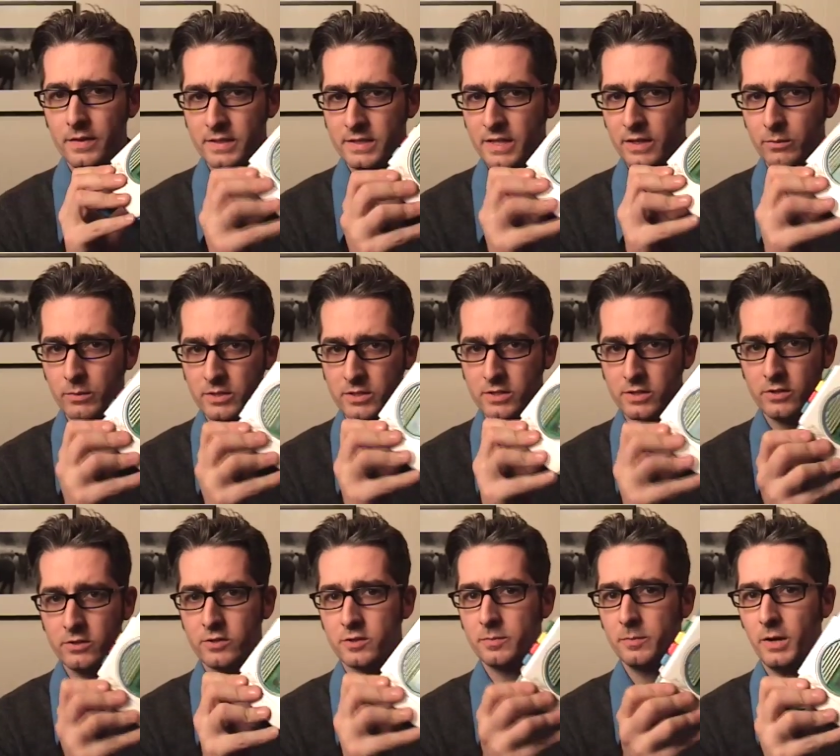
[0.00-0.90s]
This thing was
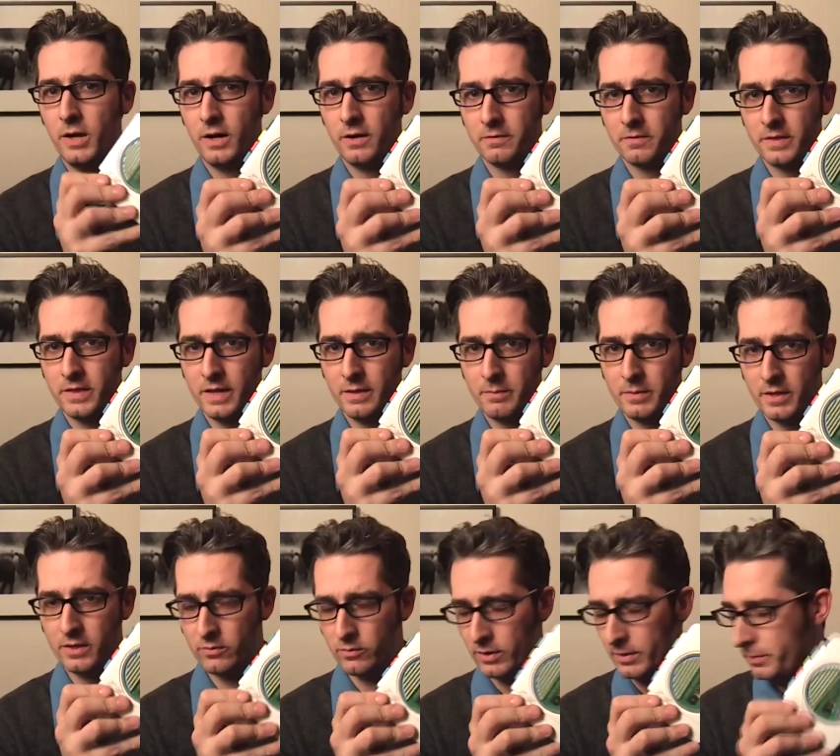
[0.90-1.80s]
too small for the
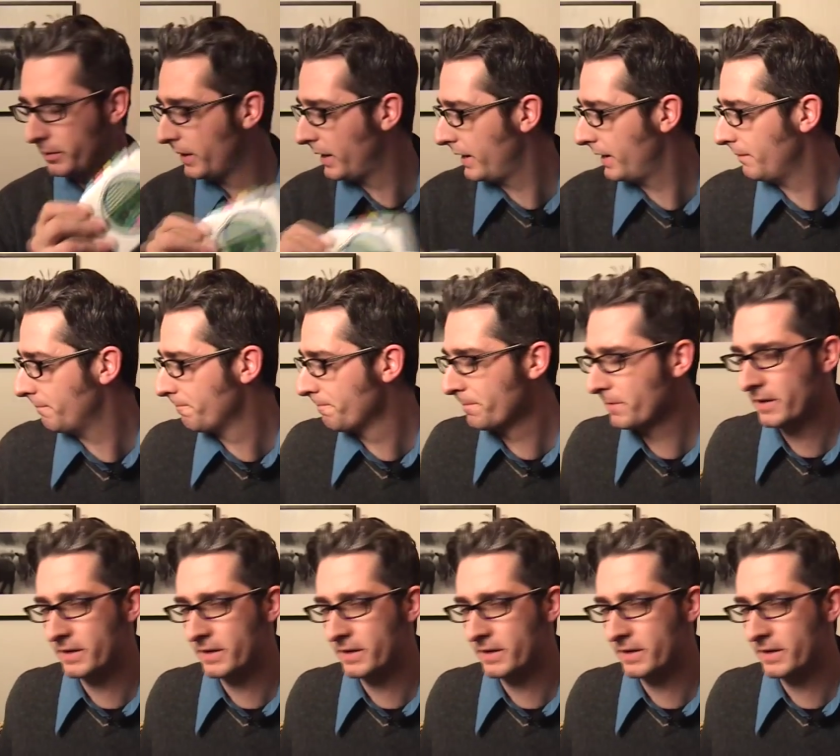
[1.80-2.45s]
MP3 player.